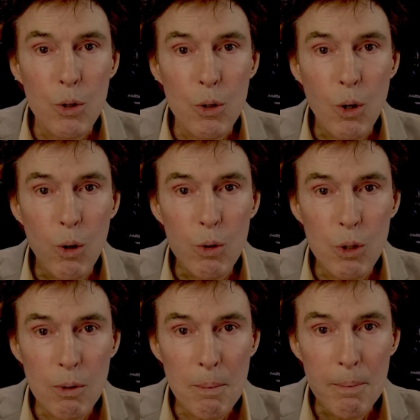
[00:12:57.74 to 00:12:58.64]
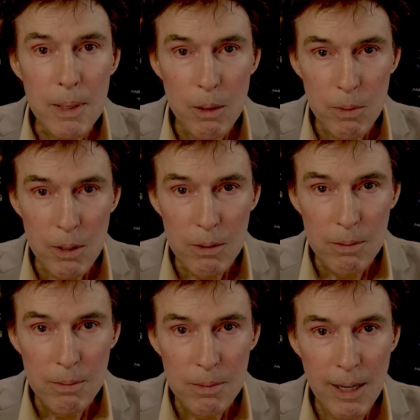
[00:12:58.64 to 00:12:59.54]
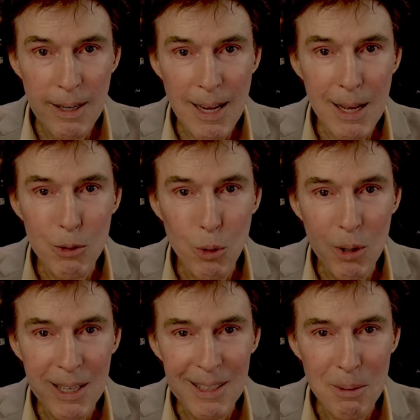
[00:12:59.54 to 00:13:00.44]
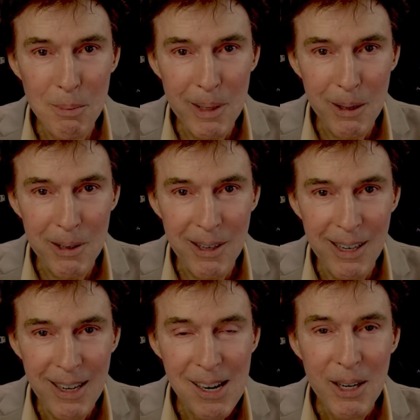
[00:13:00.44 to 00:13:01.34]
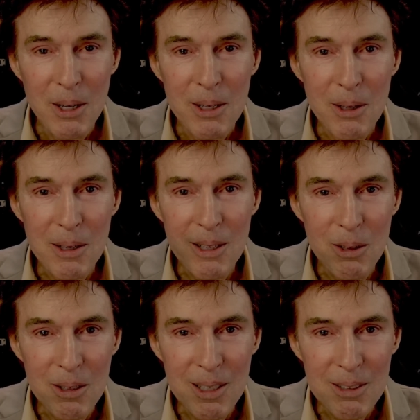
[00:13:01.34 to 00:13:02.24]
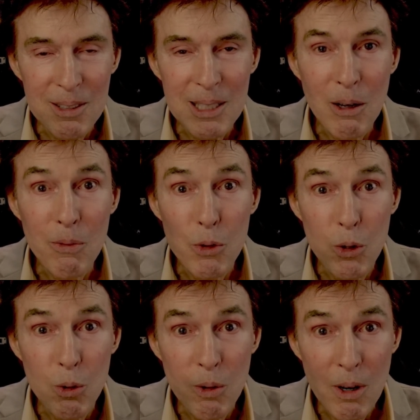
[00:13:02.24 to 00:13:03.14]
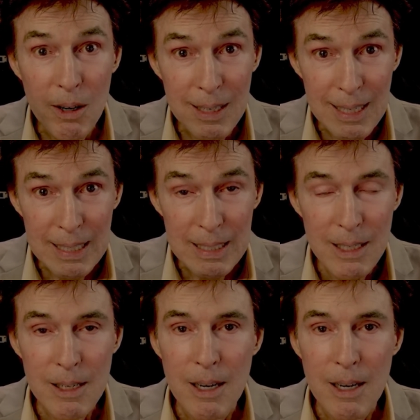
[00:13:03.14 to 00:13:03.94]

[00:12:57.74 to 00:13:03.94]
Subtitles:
Go to a mirror and look at the mirror. You're going to look at yourself. You are it.